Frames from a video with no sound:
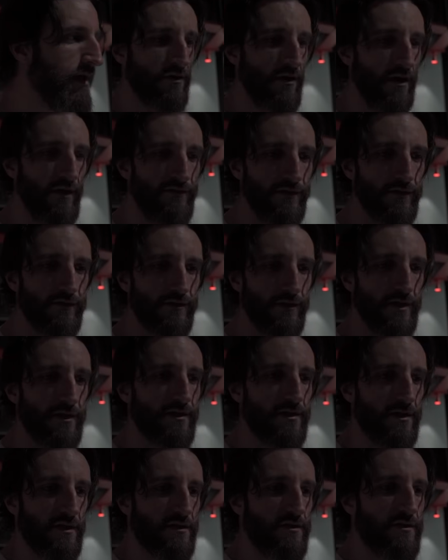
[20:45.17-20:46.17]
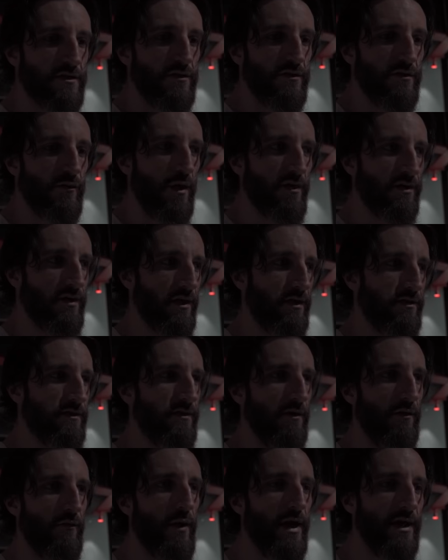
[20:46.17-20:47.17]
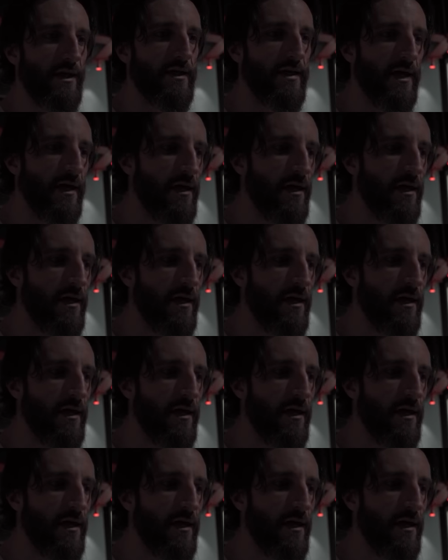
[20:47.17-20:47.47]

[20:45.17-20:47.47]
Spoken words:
So if you're doing just 2 workouts a week,